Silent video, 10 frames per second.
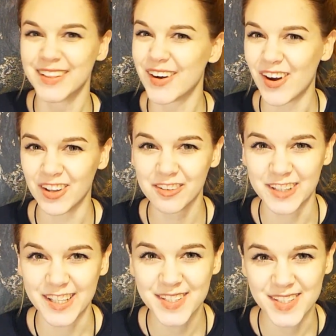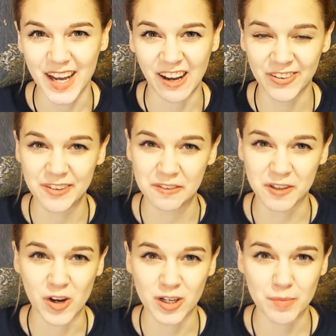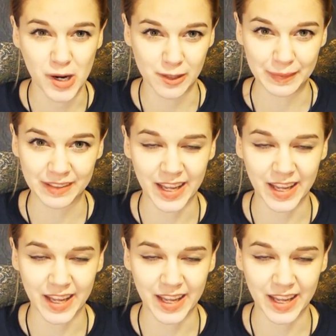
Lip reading: all of us out of our apartment